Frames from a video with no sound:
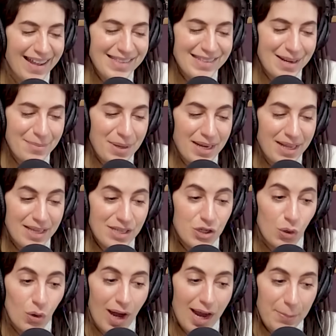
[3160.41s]
ended up meeting his
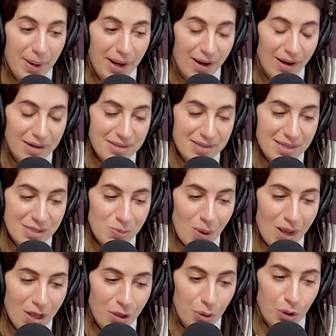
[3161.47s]
grandparents as
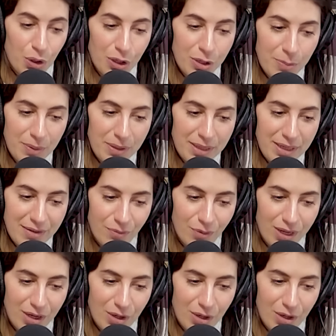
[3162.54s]
well, who couldn't believe what? we had